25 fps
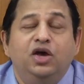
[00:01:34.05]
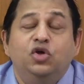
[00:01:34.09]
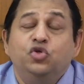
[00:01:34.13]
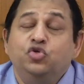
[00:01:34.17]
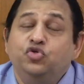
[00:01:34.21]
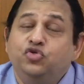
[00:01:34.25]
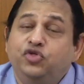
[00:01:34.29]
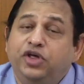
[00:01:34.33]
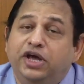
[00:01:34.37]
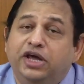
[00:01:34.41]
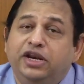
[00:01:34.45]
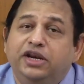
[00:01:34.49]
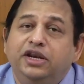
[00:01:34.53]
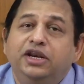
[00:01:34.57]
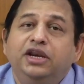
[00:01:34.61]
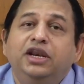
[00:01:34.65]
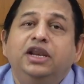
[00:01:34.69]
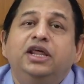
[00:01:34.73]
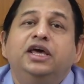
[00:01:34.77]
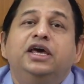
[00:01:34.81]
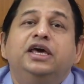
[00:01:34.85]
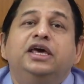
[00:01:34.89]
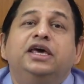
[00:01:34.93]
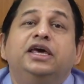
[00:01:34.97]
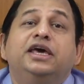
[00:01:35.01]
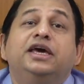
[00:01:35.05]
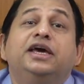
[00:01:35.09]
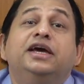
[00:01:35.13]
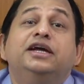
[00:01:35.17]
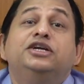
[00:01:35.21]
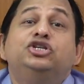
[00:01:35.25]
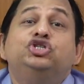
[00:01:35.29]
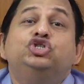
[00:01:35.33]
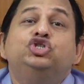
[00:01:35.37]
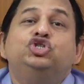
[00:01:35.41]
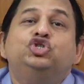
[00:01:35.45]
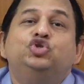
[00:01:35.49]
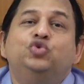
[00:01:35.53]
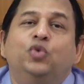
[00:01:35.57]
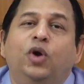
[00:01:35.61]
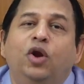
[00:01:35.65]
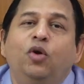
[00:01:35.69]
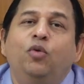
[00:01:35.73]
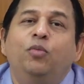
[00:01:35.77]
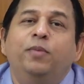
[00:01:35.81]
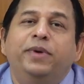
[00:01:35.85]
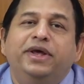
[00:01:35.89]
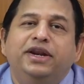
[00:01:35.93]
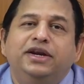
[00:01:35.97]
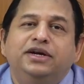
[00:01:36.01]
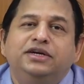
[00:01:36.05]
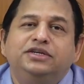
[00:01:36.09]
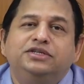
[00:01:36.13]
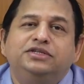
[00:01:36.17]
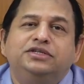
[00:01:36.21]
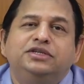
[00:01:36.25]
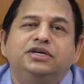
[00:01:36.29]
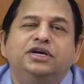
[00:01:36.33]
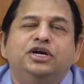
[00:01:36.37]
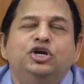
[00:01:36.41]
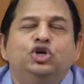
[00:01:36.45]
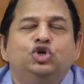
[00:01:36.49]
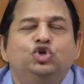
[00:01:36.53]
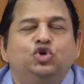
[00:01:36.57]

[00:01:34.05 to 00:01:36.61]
then he gets 12 minutes